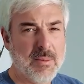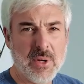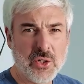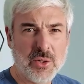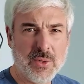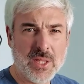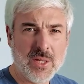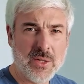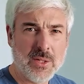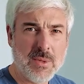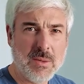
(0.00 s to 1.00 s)
I'm not sure what the
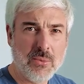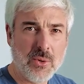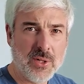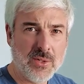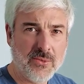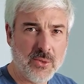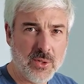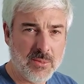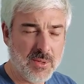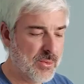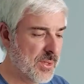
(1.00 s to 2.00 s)
USB port is
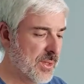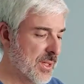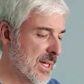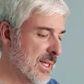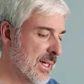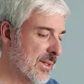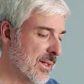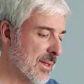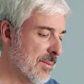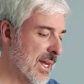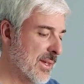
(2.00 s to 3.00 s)
for, but we'll take a
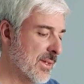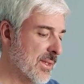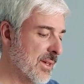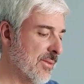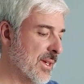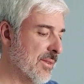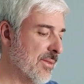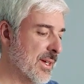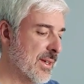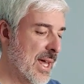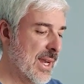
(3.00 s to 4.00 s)
look at the manual and see if we can
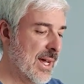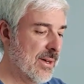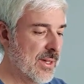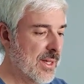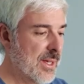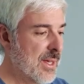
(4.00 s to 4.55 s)
figure that out.